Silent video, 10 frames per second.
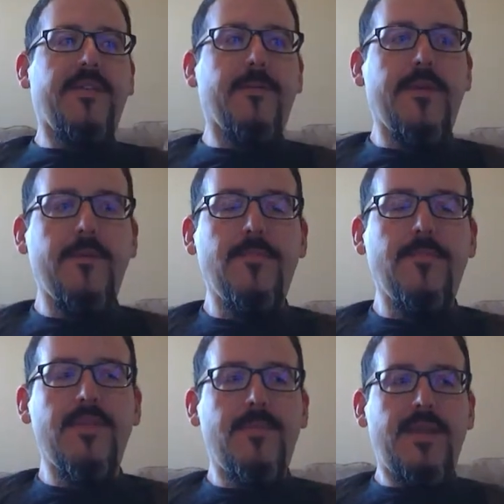that when you
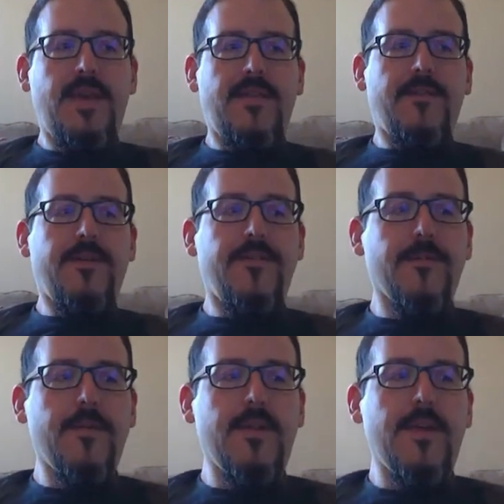put them together, it's
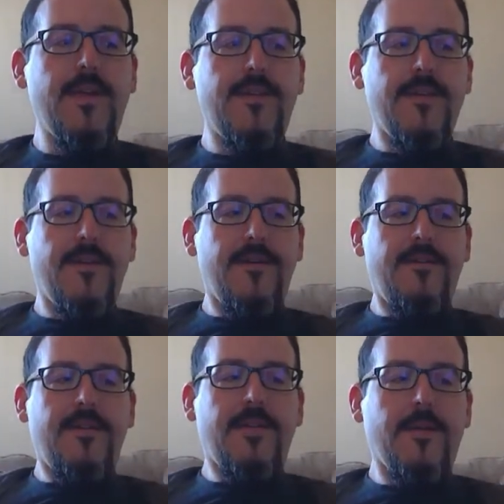sort of like,
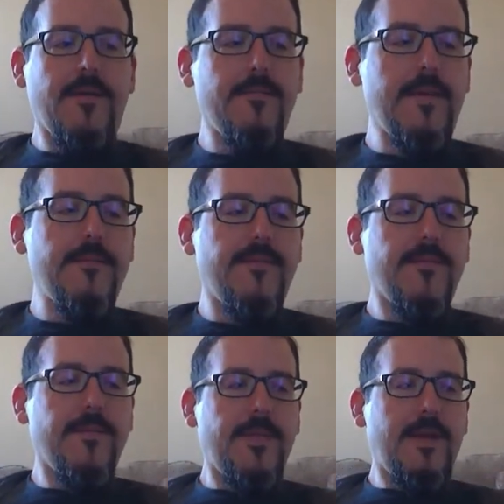I'll
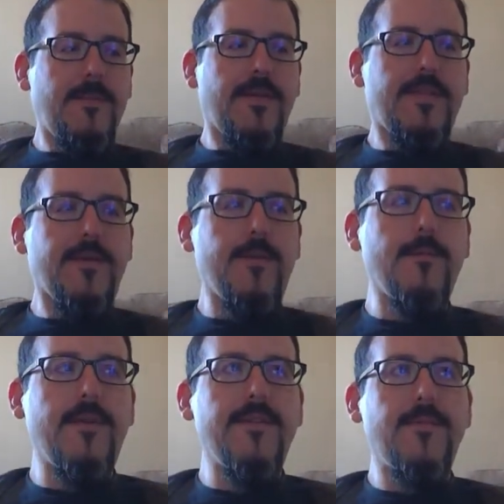screw it up, but like the whole
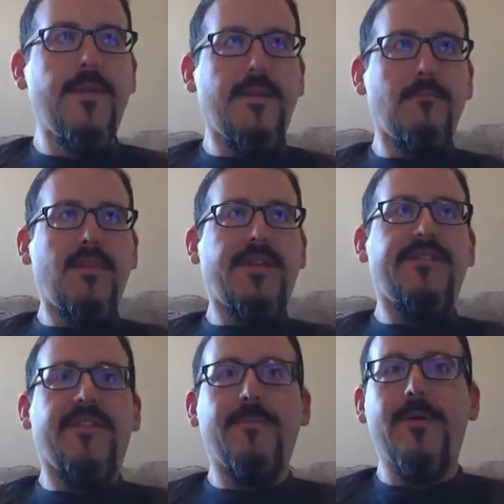recipe, like
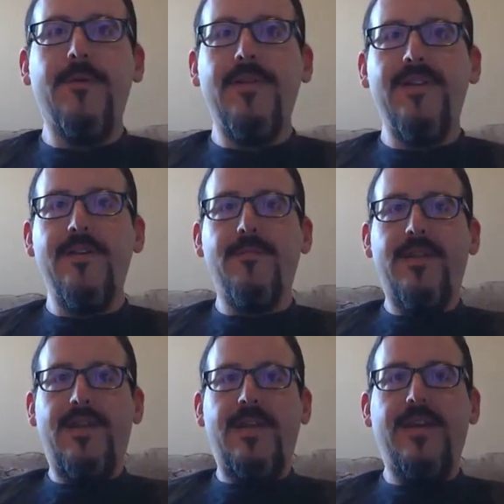bleach and ammonia, you
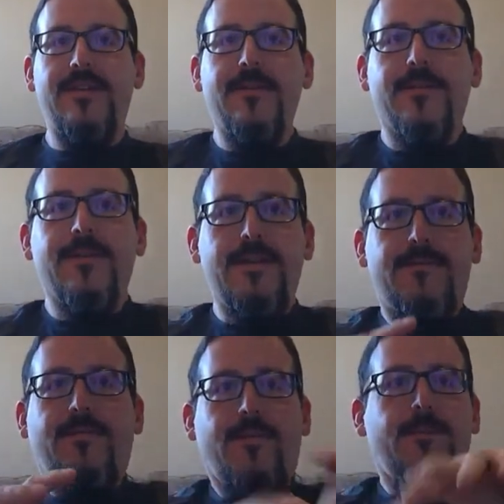put it together and it
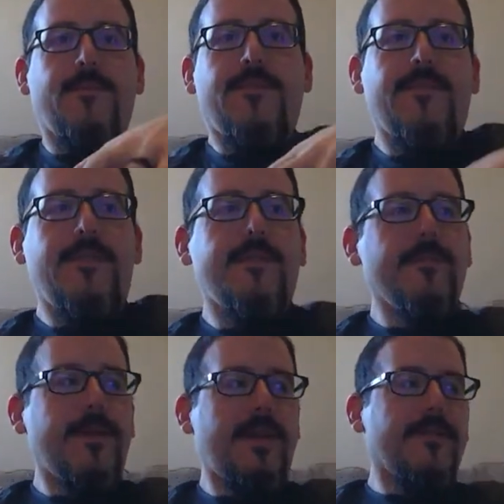forms,
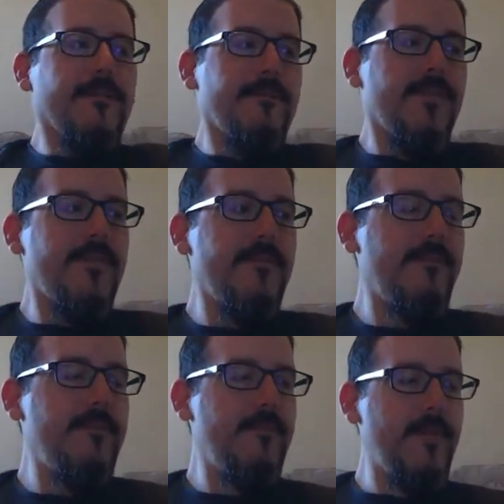whatever,
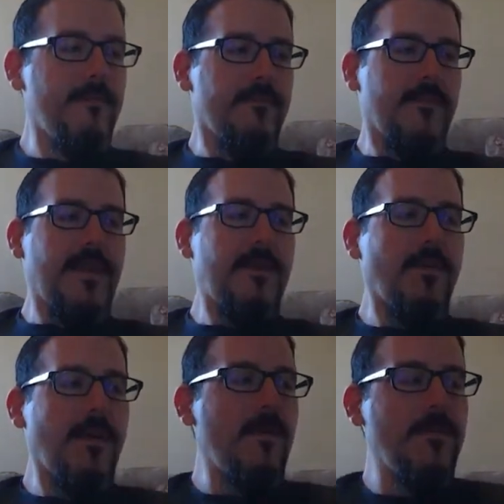
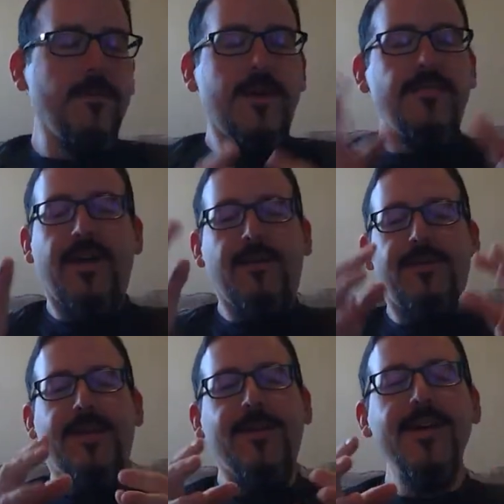napalm or whatever, I
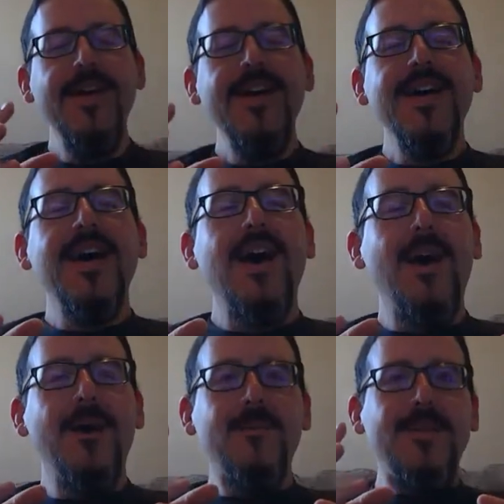don't know.
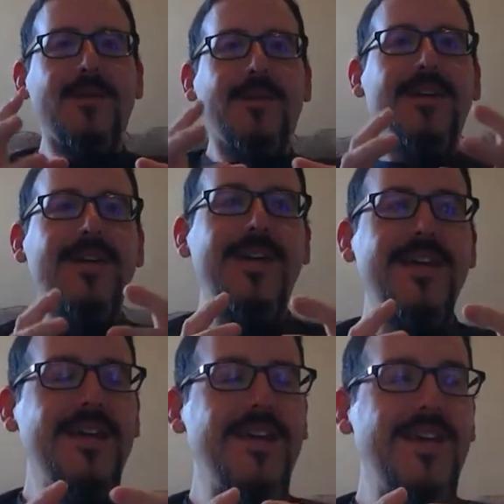
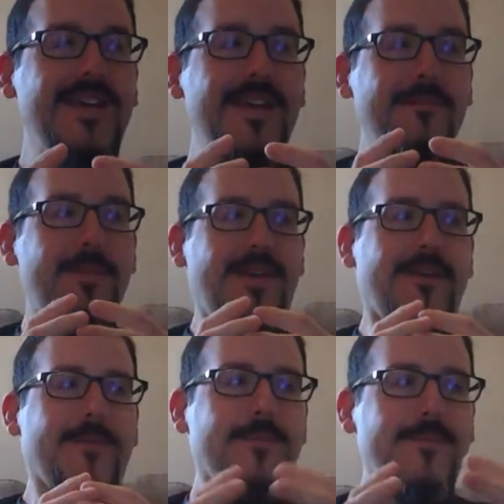It
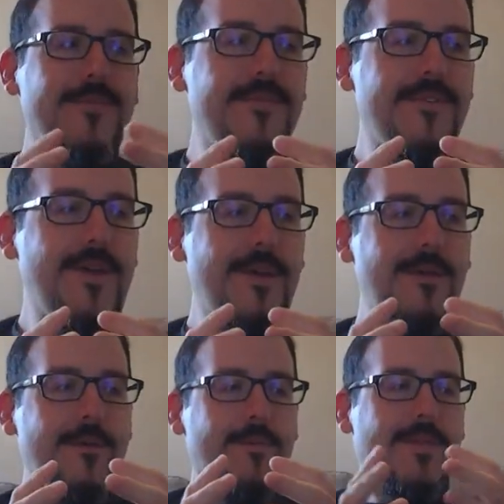becomes
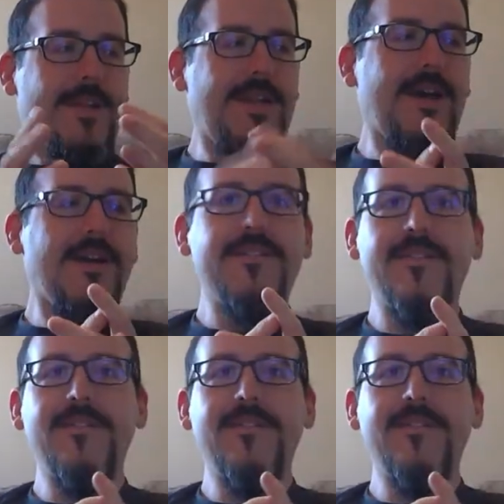a really noxious